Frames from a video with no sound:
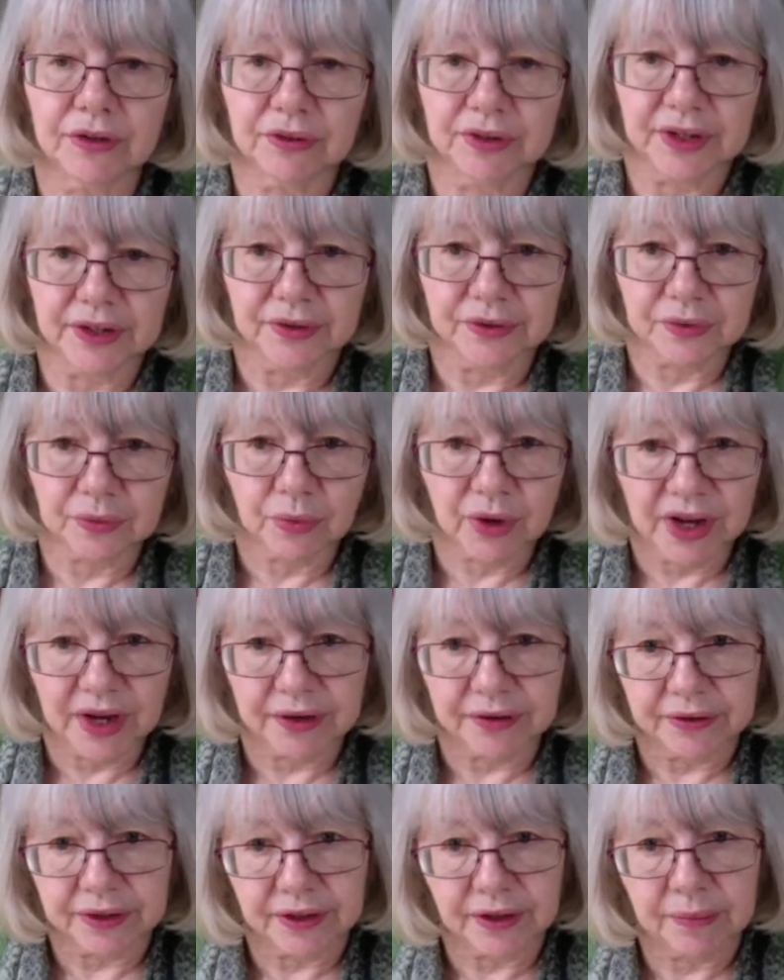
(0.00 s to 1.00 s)
on
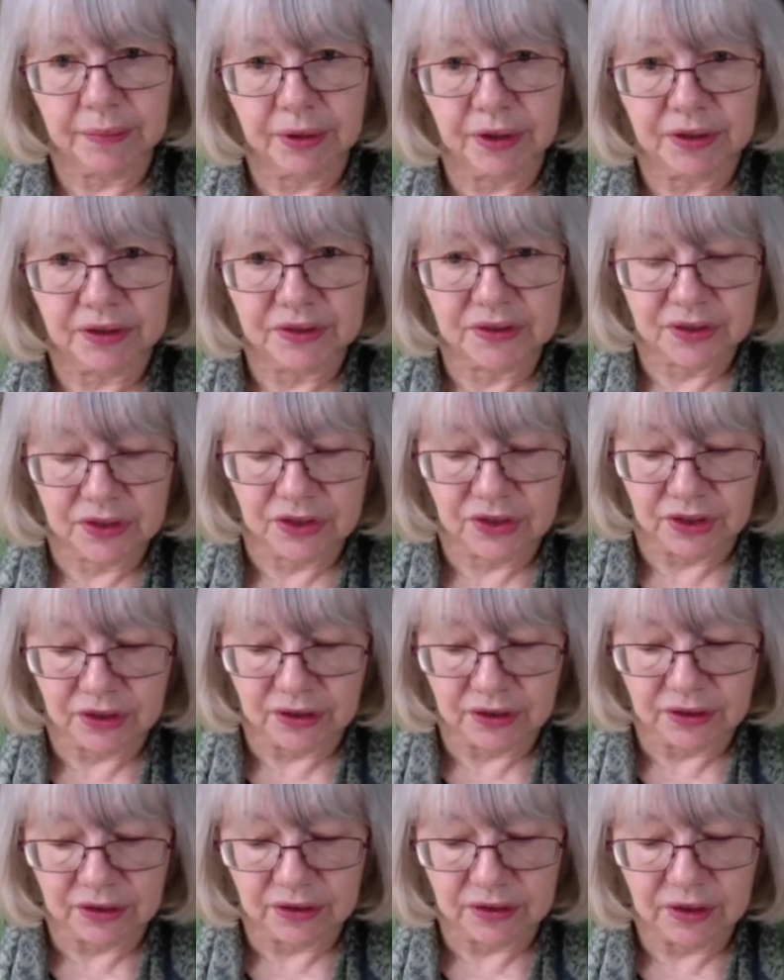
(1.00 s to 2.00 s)
elsewhere in the policy
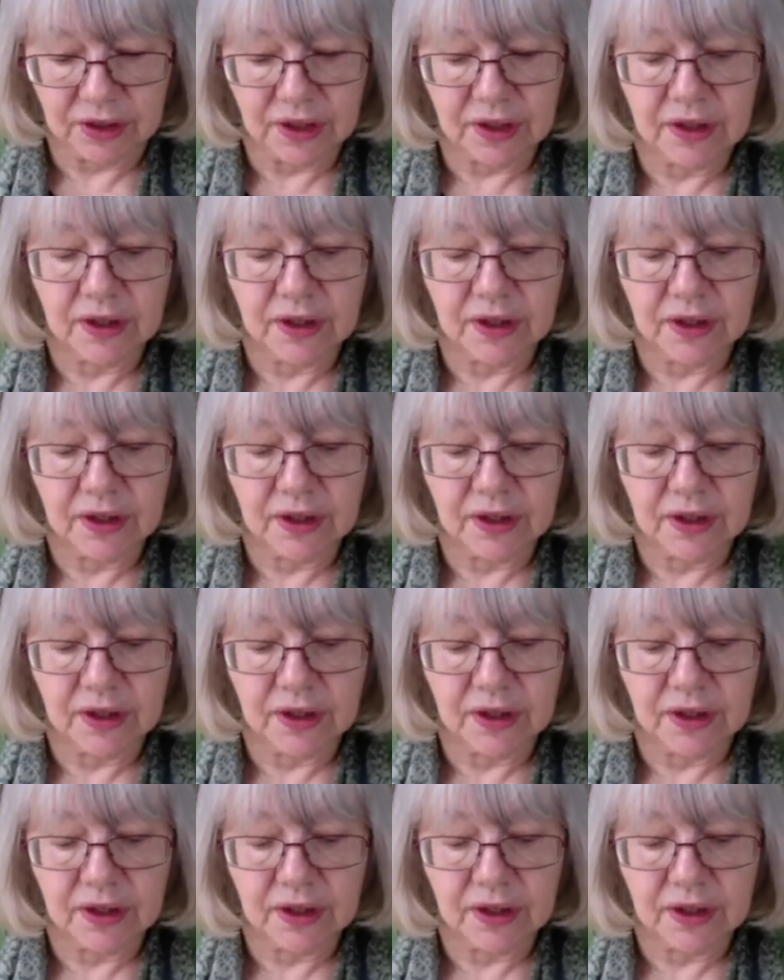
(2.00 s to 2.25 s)
jungle.